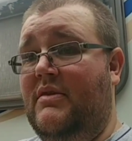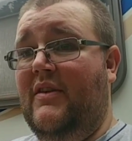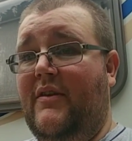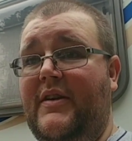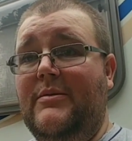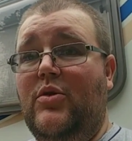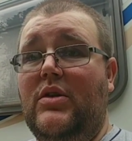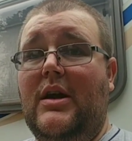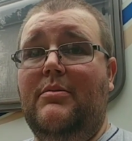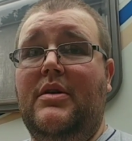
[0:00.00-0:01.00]
if I fill them
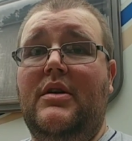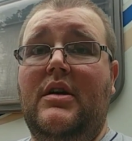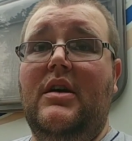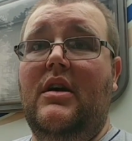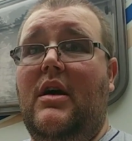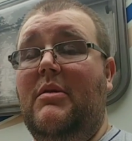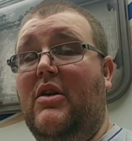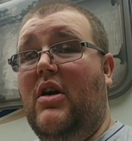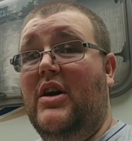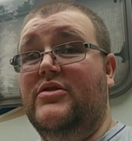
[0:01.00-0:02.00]
all up. I mean,
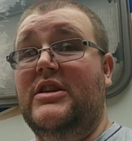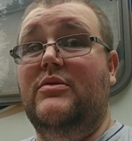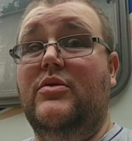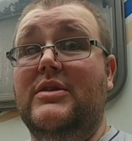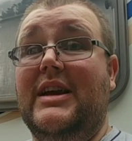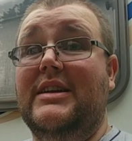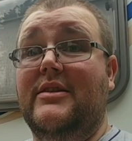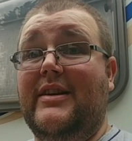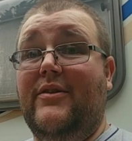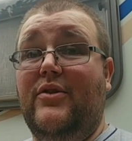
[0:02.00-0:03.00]
I've got a 100-litre water tank,
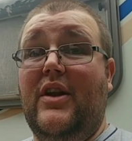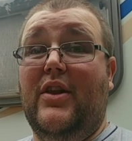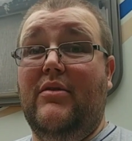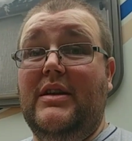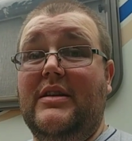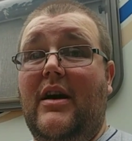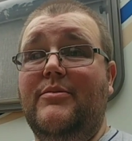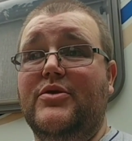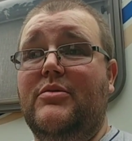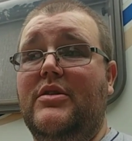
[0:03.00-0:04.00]
so I'd have to do it 3
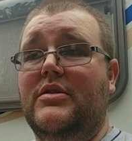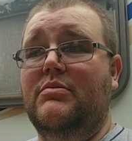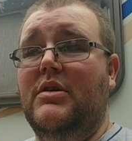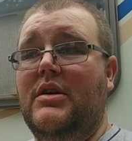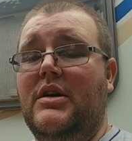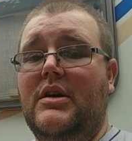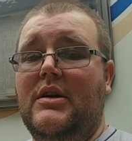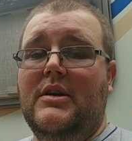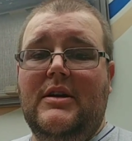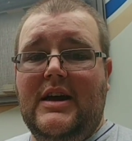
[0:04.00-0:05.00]
times almost, but
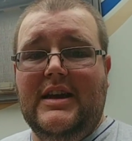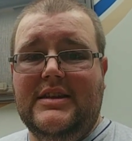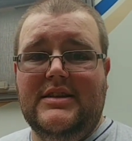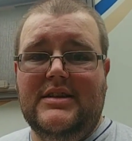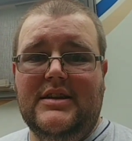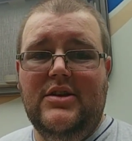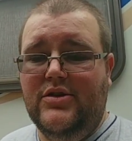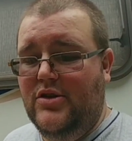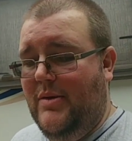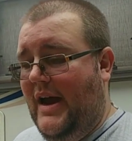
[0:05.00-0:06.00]
it's
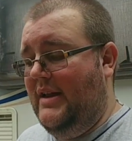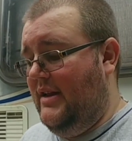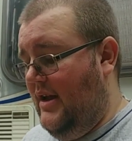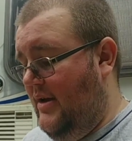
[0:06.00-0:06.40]
not too bad.